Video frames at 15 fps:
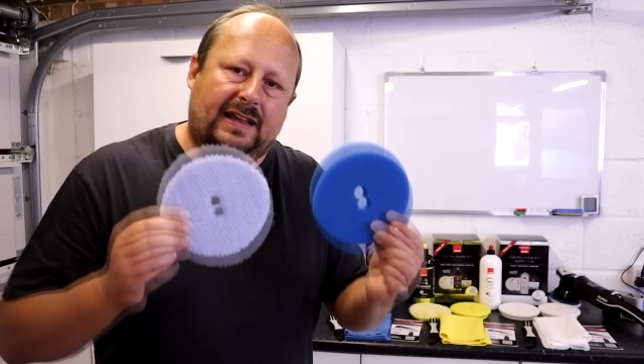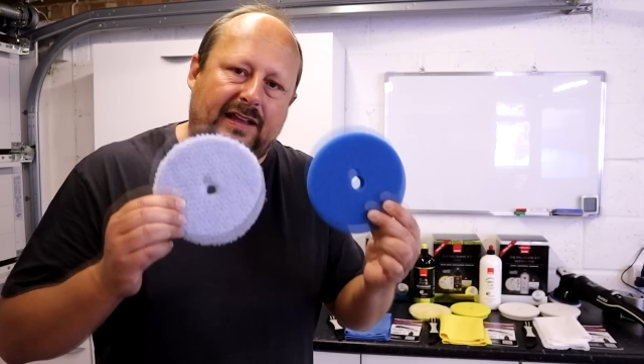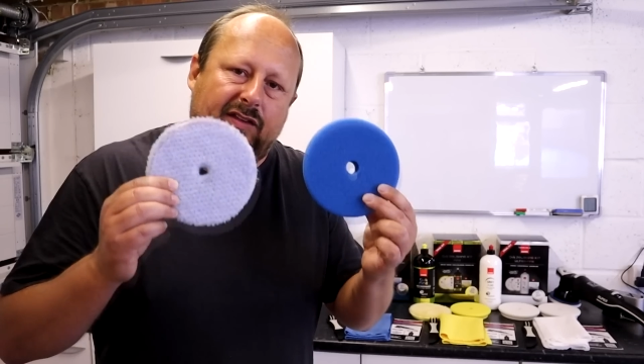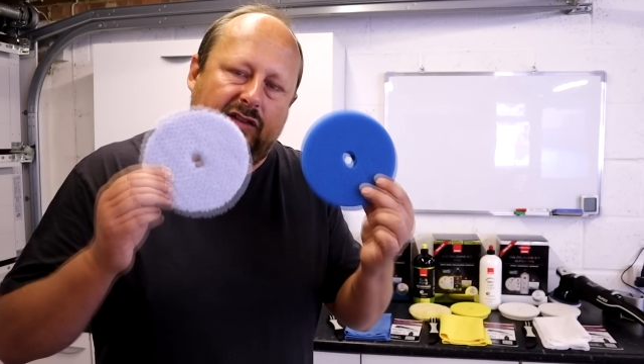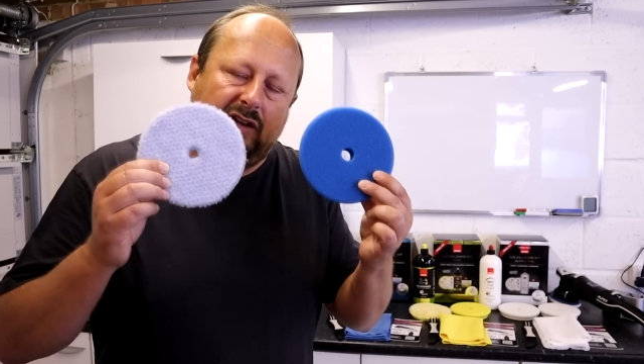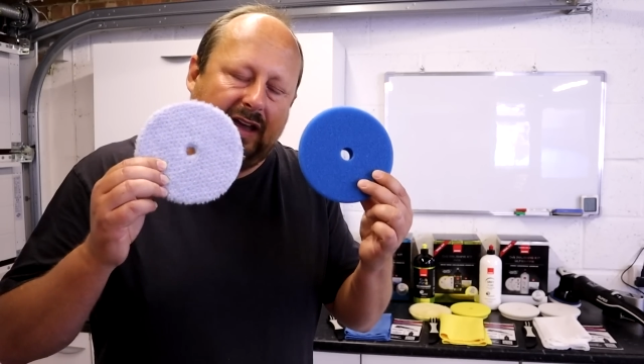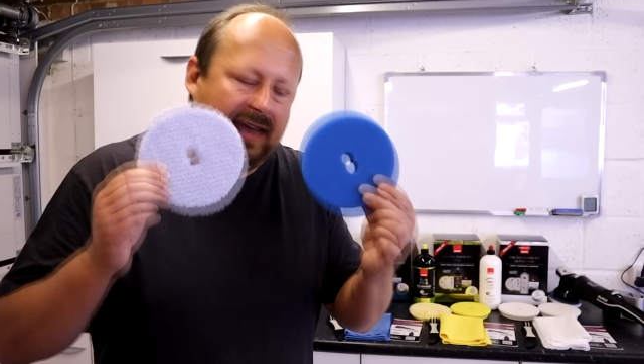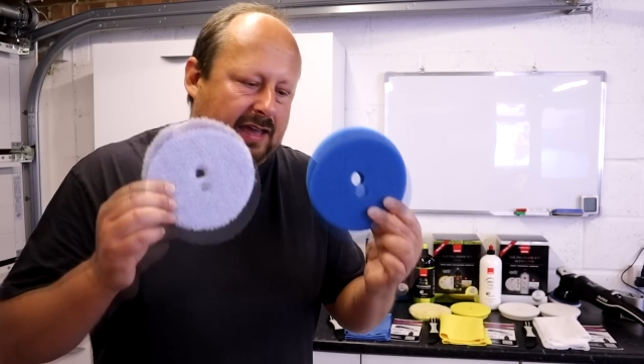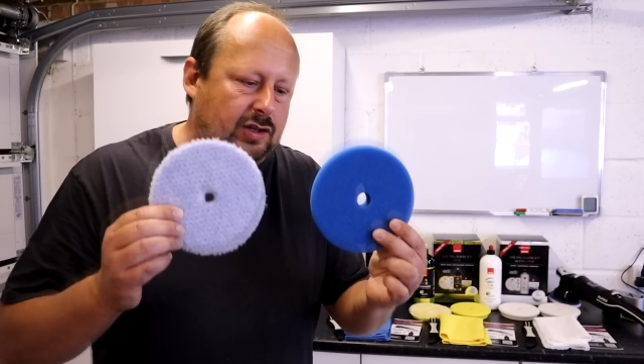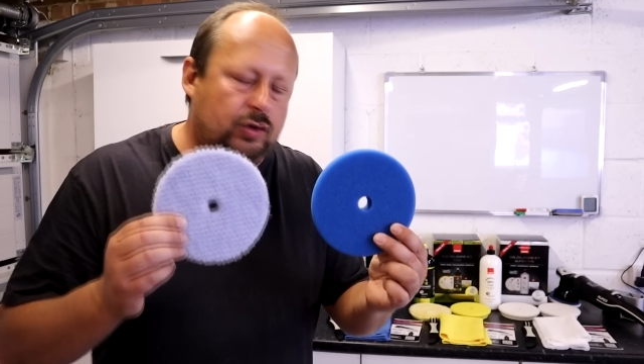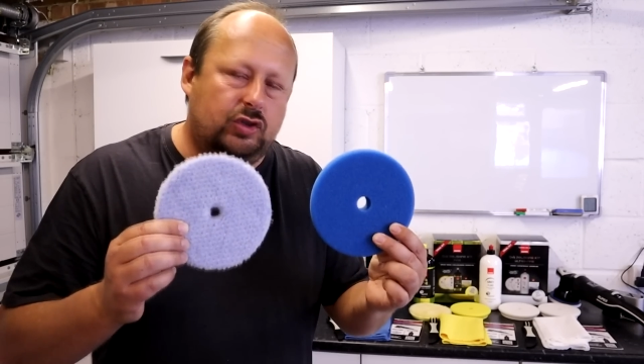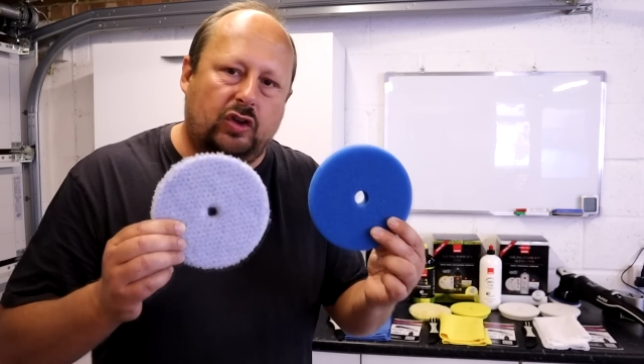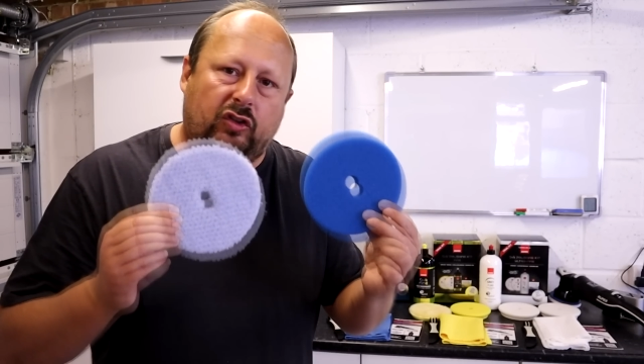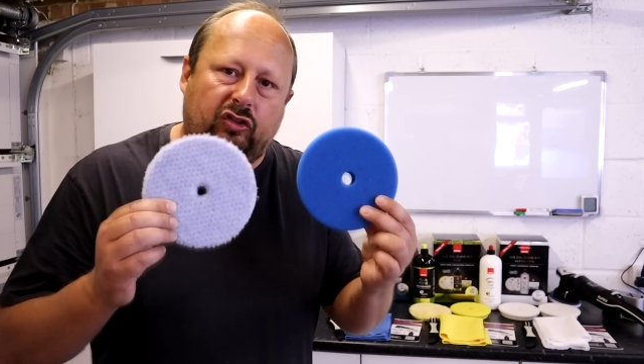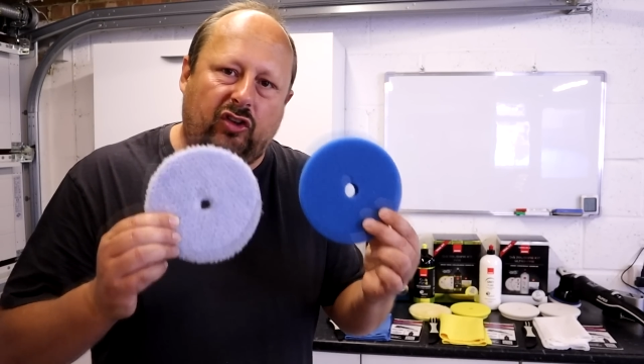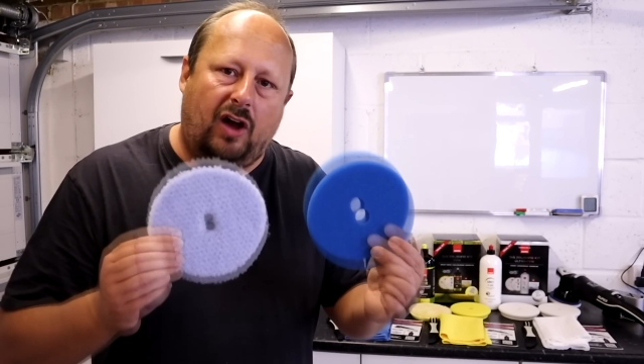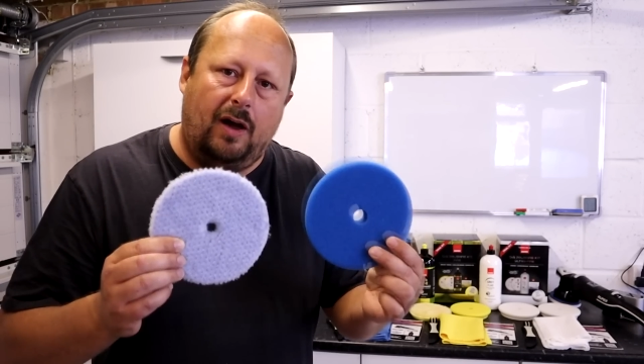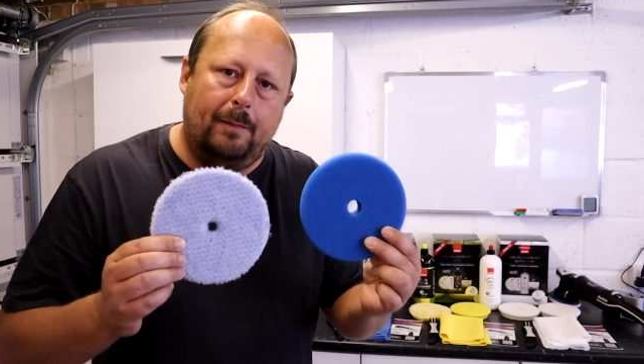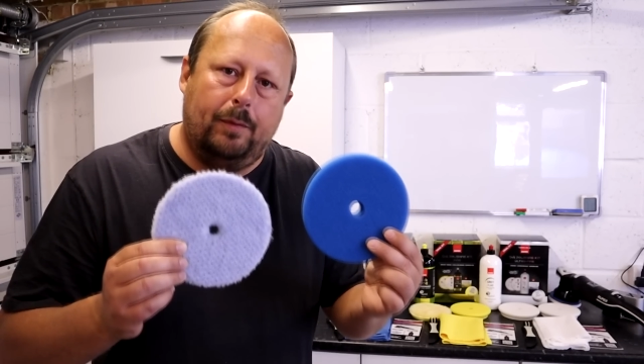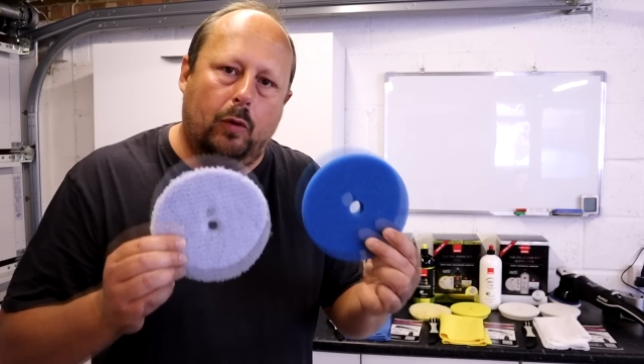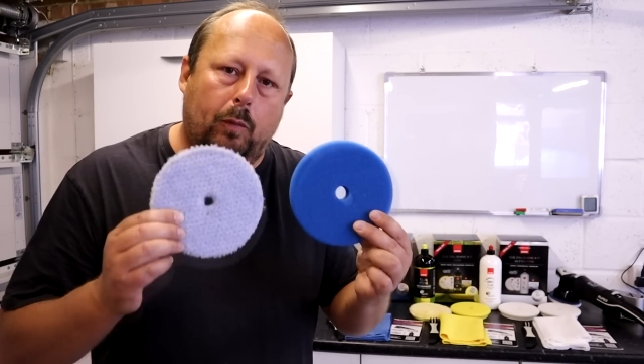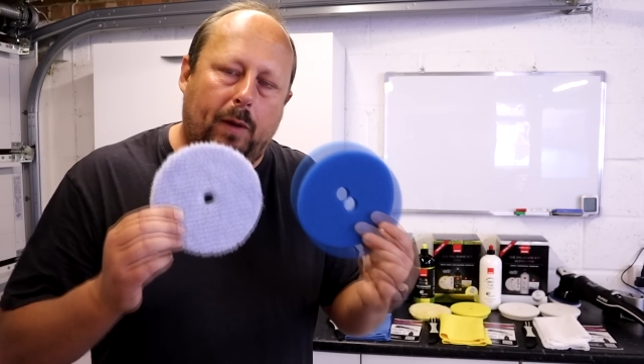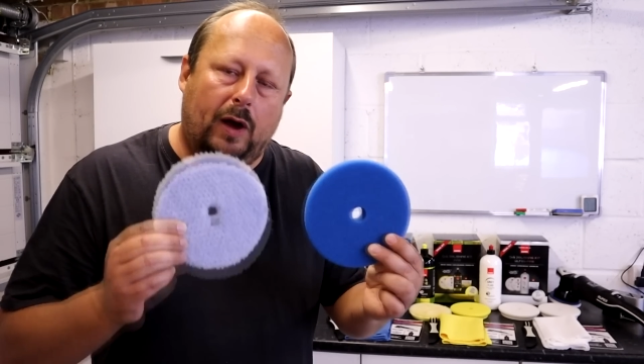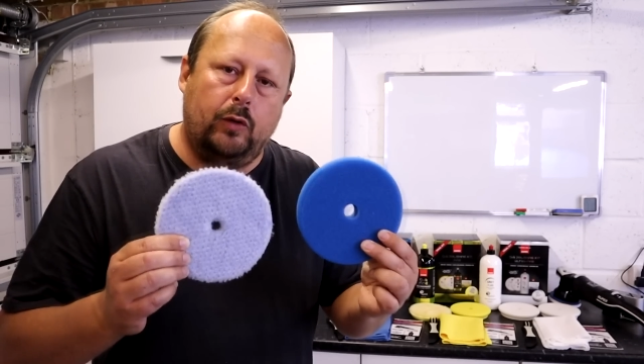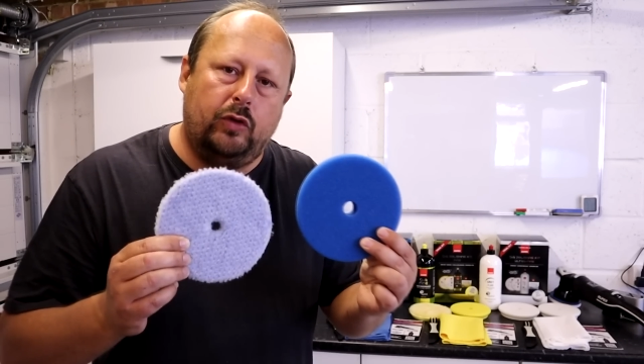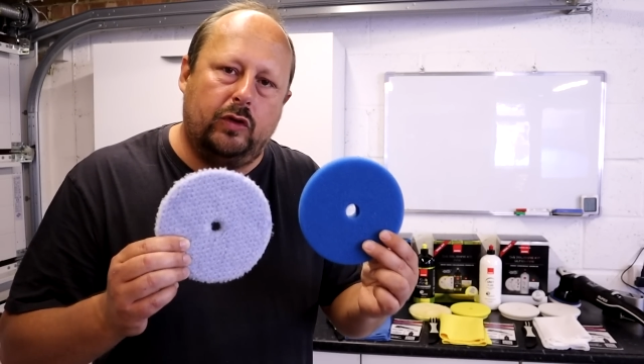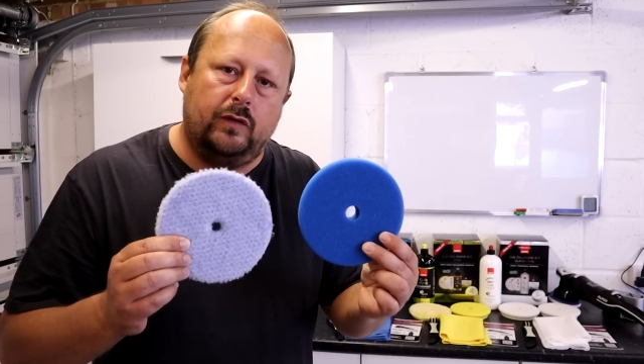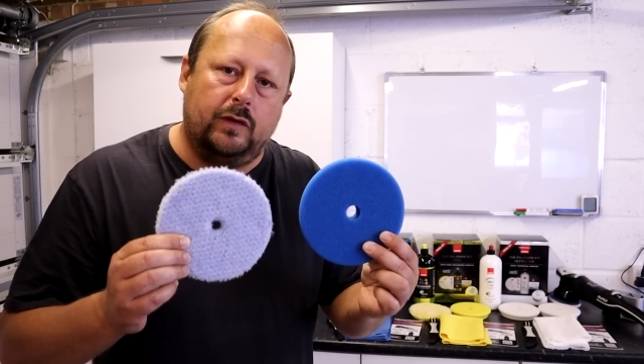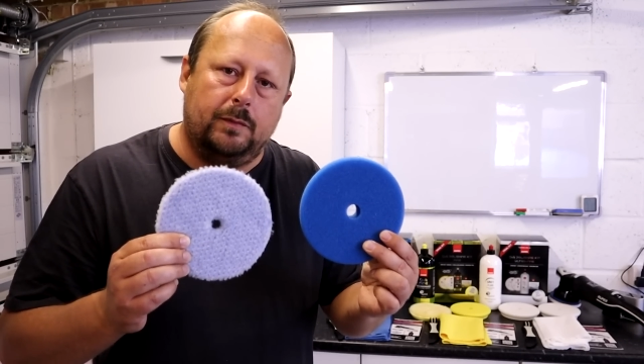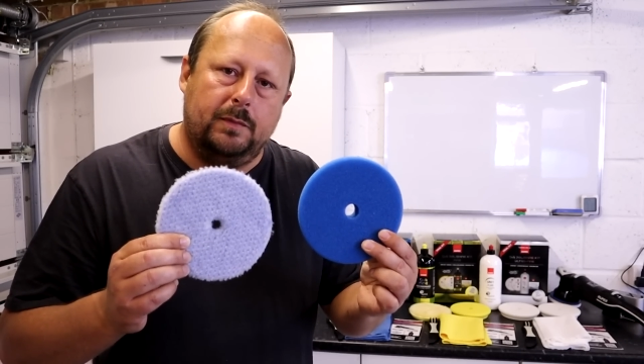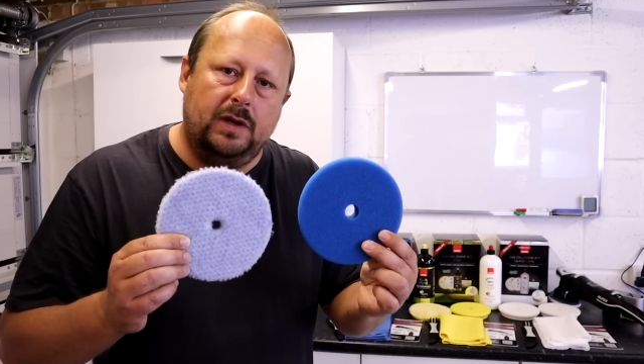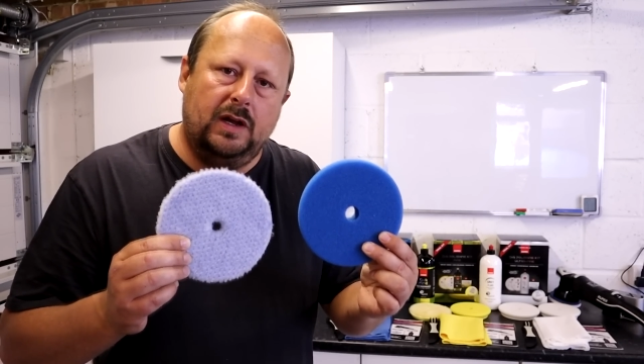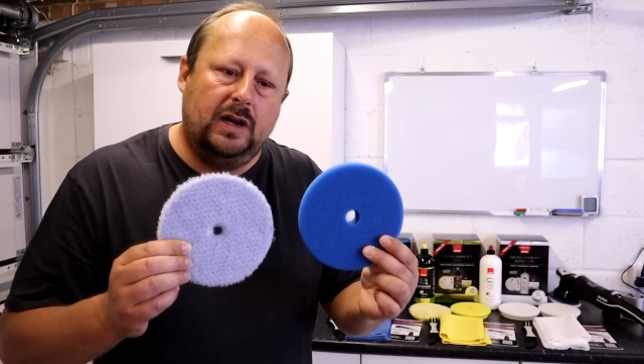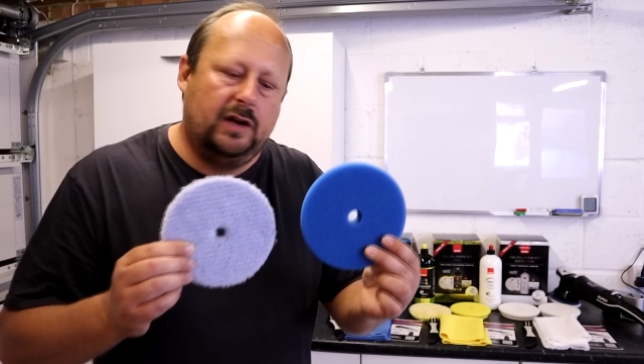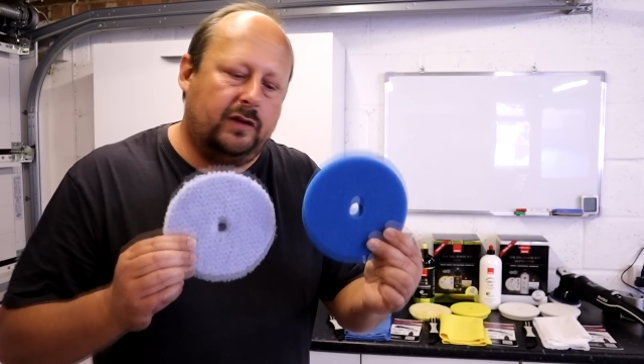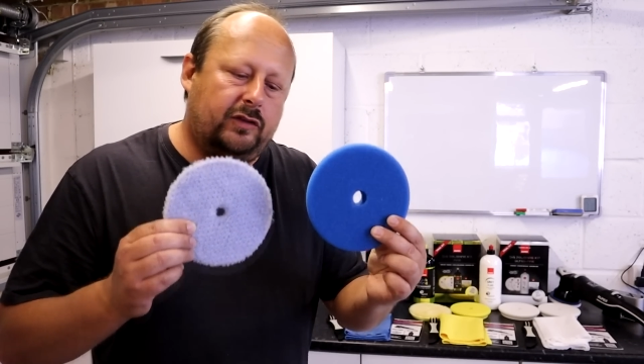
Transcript: is to get you to sample both of them